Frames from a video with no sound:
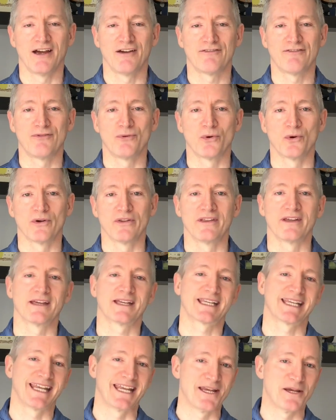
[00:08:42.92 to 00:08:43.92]
for the
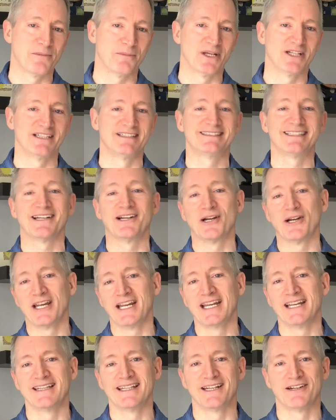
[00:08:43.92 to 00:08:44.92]
Canadian
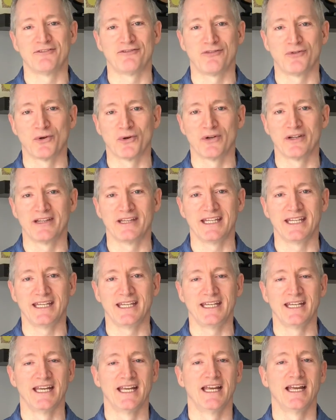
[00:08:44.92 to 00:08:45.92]
military, and then for
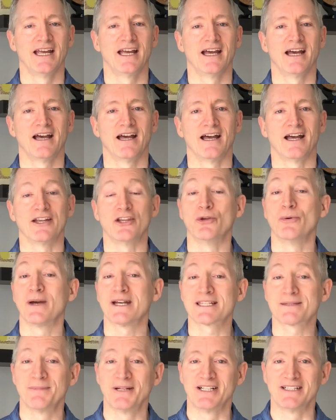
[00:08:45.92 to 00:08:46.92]
the
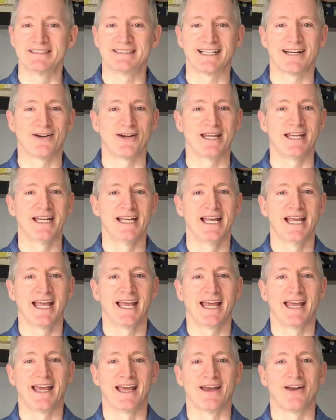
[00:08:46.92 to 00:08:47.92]
US military.
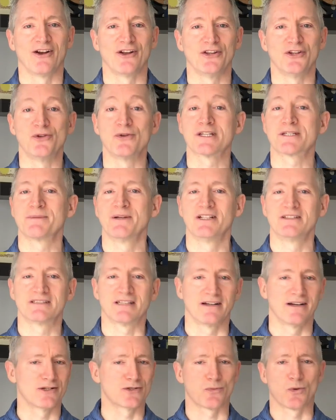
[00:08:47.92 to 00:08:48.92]
And on the US
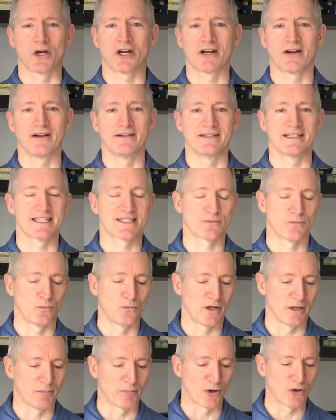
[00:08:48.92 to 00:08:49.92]
military, I was working on this
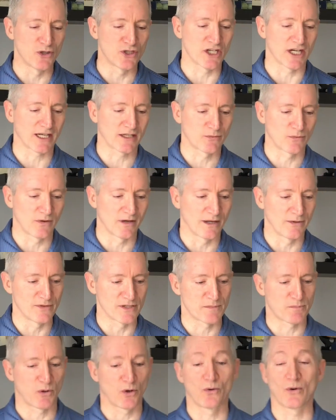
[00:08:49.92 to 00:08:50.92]
one project where I was
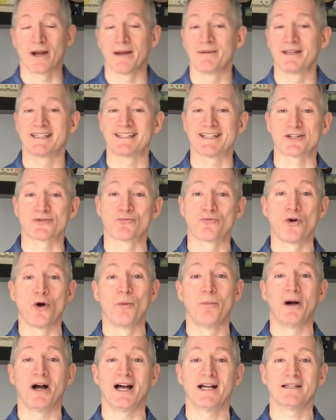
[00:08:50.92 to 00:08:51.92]
programming this
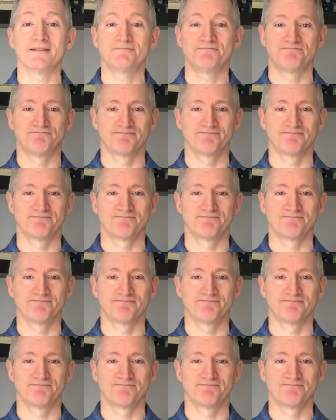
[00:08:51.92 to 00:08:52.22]
robot